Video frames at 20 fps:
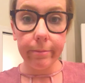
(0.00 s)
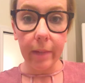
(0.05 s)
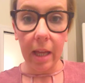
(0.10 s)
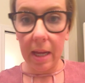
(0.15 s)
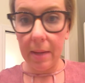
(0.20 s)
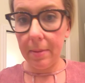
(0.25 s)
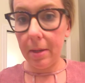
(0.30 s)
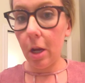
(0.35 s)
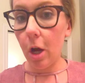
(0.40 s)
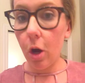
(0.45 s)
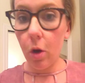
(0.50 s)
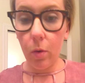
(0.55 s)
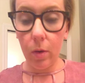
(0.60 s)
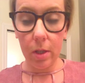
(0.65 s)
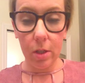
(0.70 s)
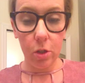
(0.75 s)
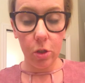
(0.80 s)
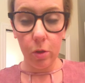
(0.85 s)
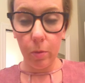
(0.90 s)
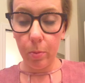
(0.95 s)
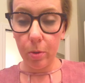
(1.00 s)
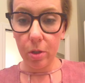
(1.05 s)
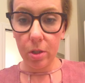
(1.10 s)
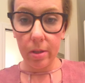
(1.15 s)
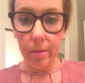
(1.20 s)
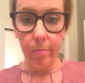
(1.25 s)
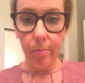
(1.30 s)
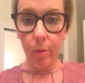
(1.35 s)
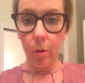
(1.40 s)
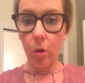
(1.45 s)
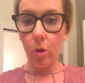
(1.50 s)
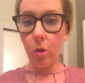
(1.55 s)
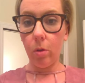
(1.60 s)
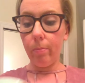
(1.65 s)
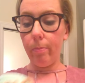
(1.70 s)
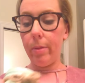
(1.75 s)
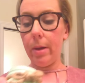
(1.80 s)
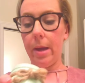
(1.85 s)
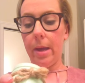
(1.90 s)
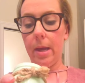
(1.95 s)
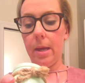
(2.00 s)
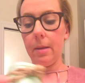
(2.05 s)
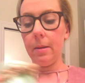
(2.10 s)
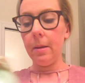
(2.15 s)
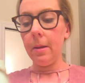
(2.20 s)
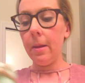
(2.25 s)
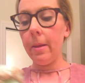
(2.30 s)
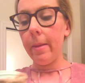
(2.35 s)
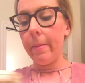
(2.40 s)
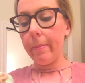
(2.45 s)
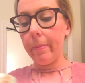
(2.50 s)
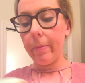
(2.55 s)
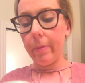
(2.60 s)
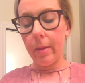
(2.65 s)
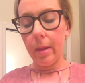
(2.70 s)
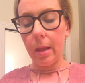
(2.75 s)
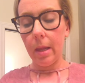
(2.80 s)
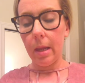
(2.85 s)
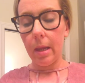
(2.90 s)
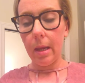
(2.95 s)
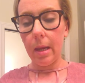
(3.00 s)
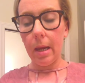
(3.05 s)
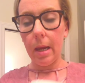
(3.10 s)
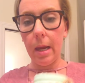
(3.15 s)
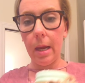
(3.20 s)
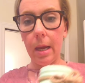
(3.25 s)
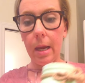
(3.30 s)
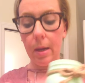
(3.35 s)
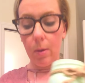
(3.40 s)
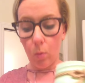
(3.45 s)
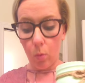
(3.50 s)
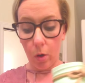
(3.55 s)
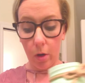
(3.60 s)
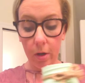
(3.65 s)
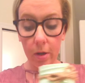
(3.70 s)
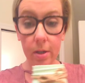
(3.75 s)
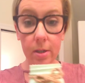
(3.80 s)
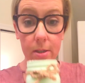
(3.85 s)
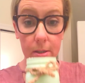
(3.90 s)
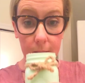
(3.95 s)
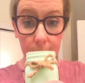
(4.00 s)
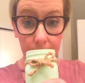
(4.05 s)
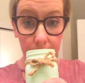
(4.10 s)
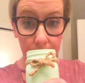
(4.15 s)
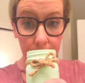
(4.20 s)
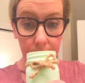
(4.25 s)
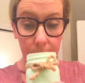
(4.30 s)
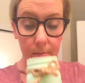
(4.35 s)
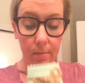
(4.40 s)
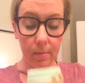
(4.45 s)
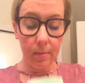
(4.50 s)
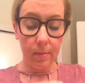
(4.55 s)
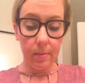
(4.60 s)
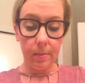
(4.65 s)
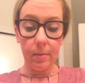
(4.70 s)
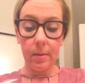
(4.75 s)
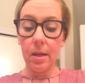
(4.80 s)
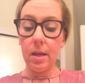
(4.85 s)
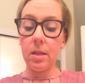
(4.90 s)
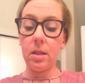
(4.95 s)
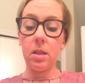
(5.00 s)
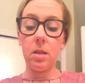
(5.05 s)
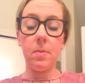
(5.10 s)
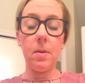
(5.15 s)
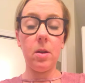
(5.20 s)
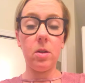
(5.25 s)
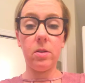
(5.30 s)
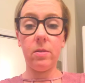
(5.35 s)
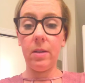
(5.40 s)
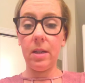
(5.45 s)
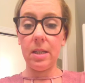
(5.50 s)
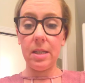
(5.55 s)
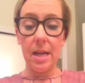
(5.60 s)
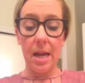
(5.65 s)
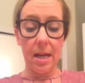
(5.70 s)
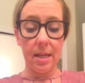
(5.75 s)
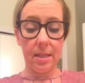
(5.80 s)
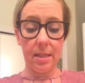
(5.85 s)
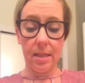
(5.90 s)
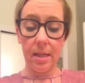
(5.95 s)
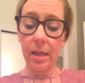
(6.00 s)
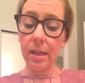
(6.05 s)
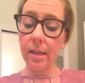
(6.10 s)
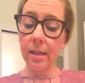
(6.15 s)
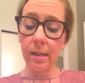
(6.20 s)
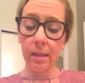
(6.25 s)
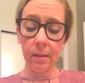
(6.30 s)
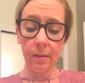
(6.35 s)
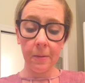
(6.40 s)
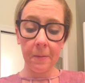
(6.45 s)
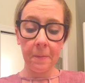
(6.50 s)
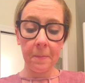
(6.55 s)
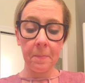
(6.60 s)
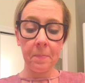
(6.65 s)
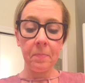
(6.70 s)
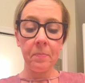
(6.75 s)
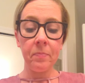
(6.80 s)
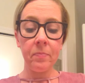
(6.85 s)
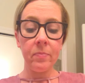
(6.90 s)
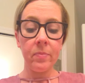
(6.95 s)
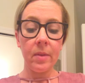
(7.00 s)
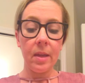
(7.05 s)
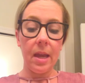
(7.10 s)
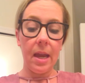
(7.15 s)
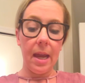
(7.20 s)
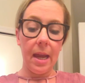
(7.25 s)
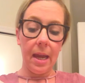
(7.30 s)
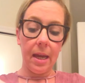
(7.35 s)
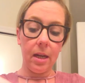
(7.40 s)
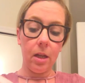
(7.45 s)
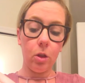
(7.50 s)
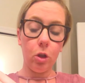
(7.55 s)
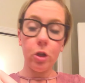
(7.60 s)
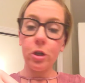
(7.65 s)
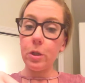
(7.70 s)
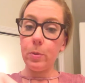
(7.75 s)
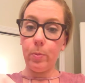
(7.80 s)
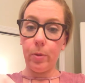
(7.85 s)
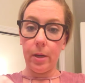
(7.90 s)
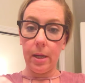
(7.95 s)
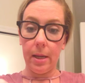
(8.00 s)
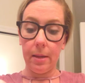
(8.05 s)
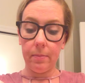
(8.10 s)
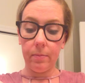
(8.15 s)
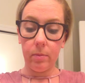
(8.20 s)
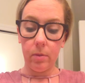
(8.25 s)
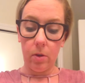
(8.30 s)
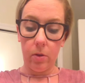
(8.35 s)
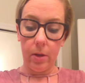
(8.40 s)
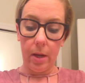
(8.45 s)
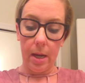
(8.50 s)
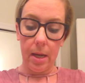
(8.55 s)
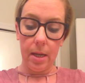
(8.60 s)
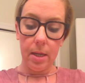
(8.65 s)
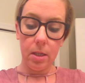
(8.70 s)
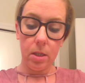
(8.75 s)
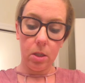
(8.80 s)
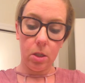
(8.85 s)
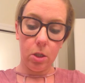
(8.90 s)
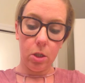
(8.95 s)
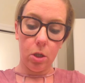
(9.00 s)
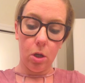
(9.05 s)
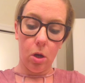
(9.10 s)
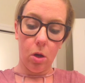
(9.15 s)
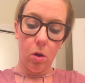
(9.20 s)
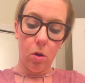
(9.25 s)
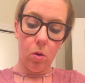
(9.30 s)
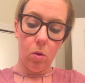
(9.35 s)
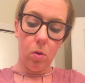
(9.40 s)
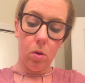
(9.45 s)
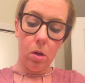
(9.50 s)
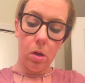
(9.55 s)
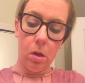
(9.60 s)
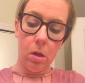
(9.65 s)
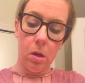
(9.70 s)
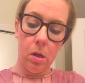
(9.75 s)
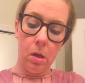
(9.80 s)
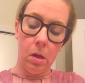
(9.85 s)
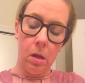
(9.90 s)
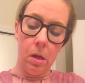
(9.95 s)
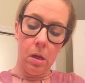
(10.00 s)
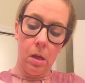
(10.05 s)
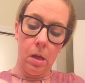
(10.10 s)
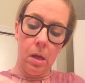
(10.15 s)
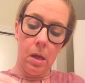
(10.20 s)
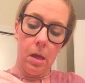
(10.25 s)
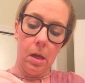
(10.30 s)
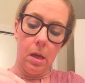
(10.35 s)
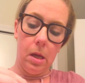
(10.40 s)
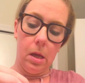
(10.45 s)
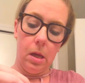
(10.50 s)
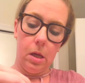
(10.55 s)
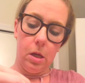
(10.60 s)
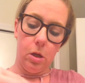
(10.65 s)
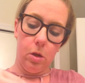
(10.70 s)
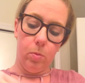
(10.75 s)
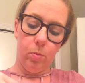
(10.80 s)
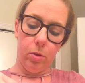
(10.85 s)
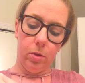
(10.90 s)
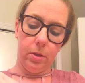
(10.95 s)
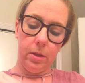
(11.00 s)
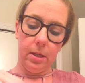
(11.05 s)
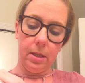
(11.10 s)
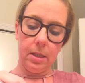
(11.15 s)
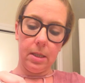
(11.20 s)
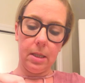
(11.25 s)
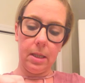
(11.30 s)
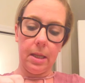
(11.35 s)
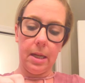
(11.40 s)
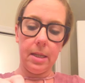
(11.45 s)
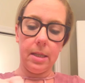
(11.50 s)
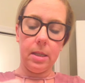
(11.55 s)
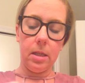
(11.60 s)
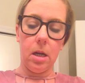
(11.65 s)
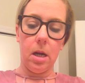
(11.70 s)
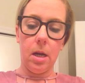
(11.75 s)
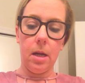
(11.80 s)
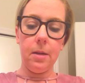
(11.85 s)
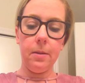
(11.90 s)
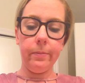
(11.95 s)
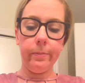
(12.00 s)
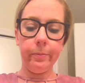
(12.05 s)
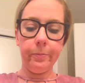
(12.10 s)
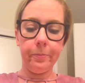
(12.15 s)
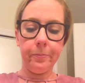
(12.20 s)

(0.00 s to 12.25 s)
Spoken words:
I know it's super simple, but it works. It smells fantastic and it looks pretty. Okay, so you put these lids on.